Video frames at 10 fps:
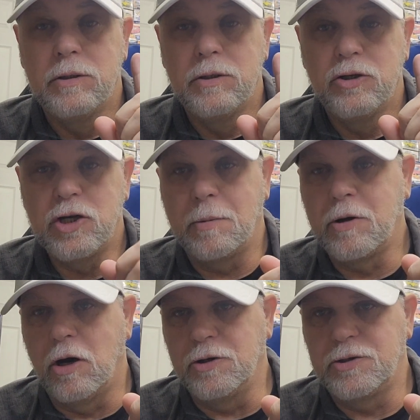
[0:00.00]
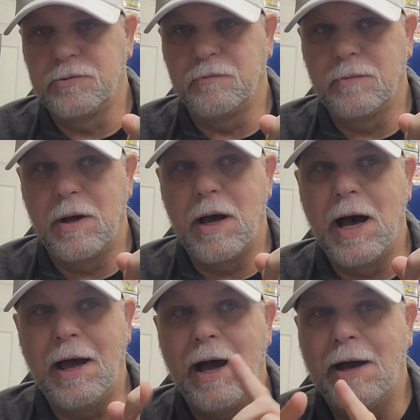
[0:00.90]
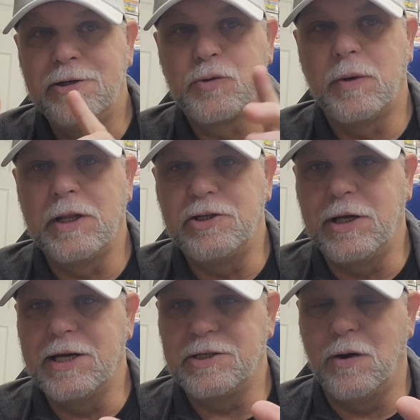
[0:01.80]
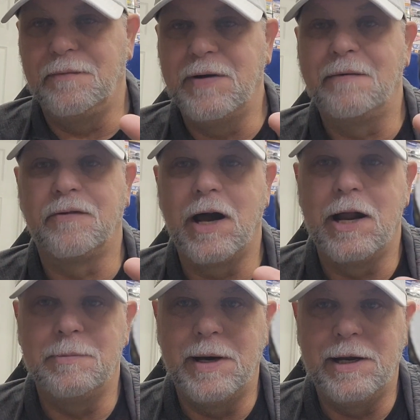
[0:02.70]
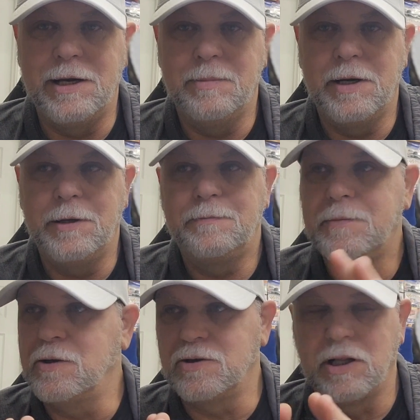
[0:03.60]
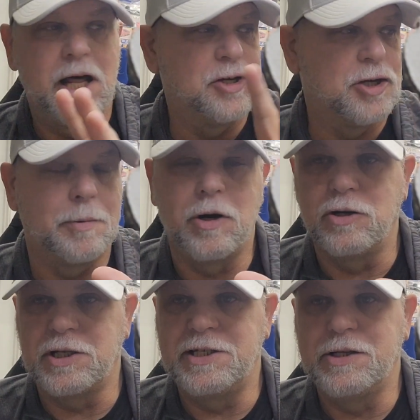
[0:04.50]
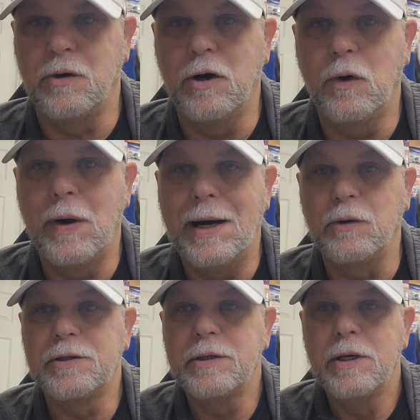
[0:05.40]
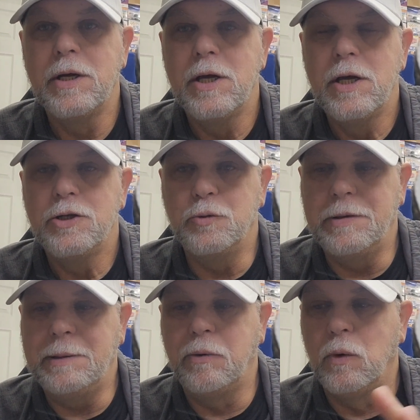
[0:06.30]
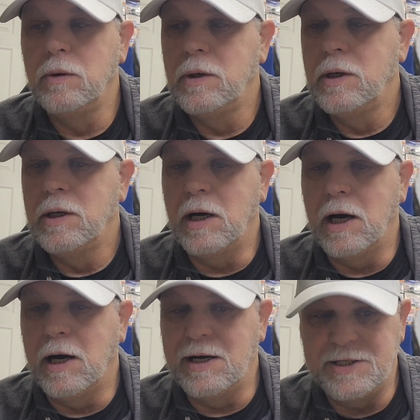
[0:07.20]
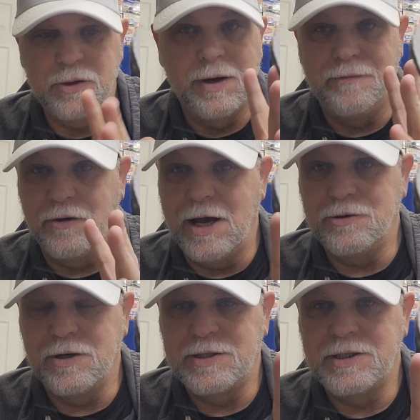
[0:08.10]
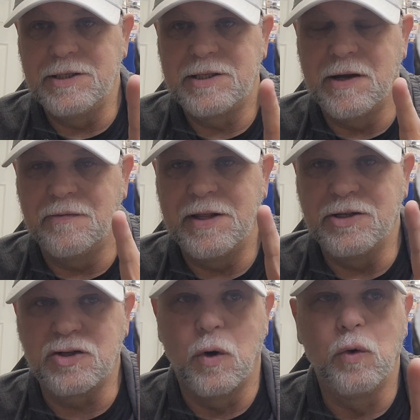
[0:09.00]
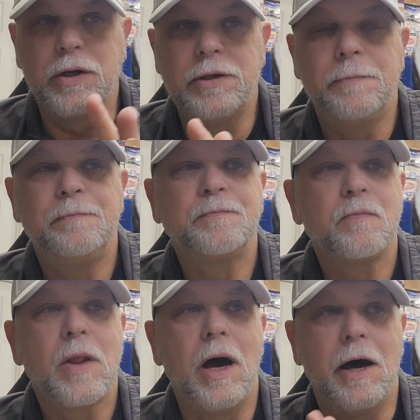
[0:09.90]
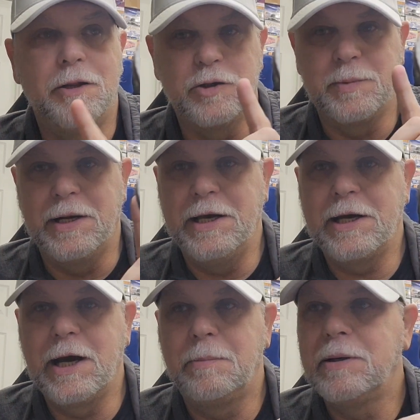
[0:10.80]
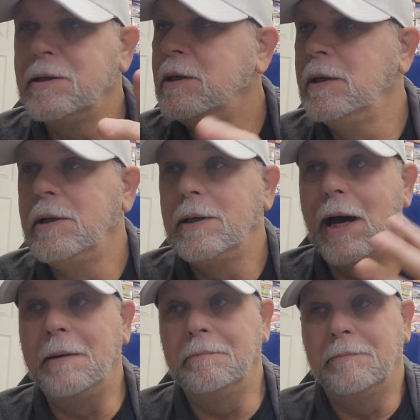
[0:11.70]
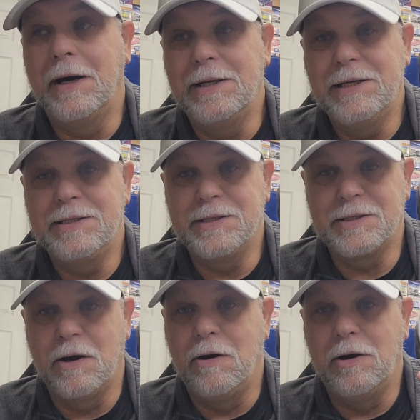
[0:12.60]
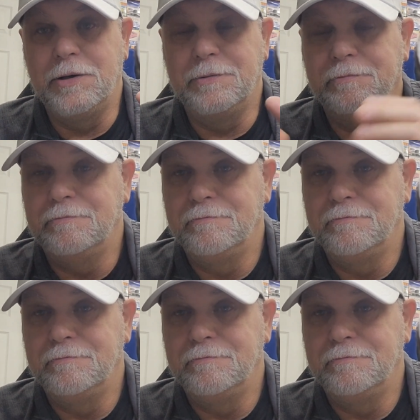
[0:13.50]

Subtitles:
Shop cards. I just want to let you guys know I've not forgotten about anybody. There was a lot of shop cards I still owe out to people. I still have your addresses. Everything's golden. There's been a hiccup. My niece has gone.